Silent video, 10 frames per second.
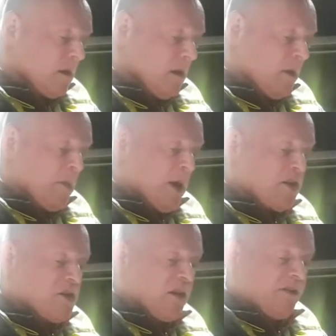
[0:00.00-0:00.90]
the
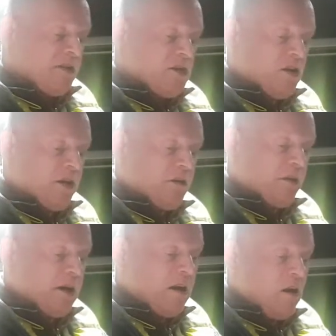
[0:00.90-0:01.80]
back shift, start at
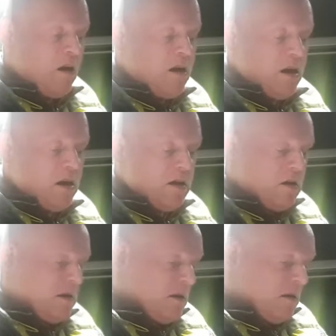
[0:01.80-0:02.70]
3 o'clock.
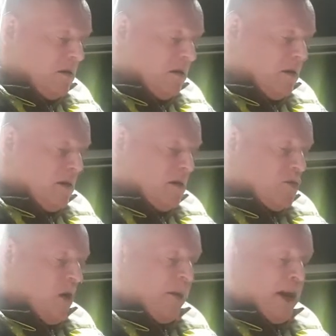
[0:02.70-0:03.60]

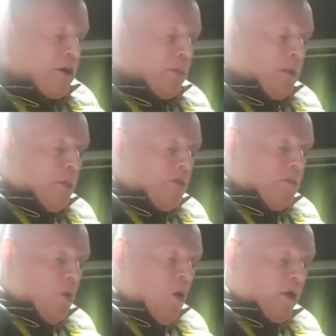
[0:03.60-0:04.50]
So I'll be getting up tomorrow
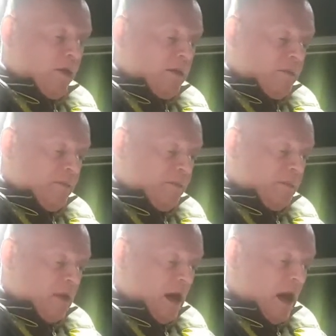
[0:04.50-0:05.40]
morning.
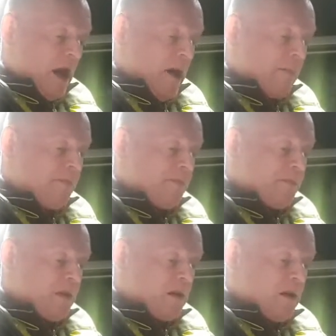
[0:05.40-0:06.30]
I'm
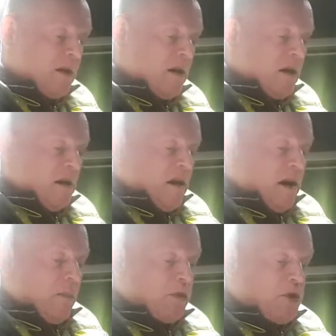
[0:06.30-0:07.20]

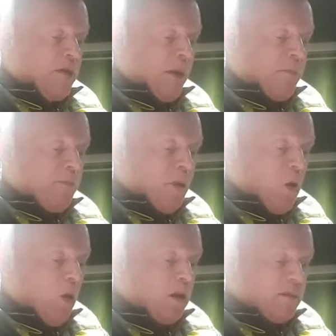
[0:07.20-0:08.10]
not sure if I'm
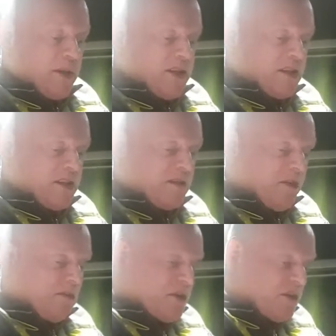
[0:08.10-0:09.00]
calling to my sisters
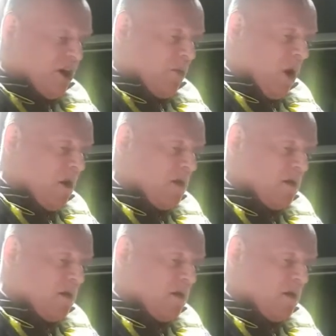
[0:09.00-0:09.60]
for a shower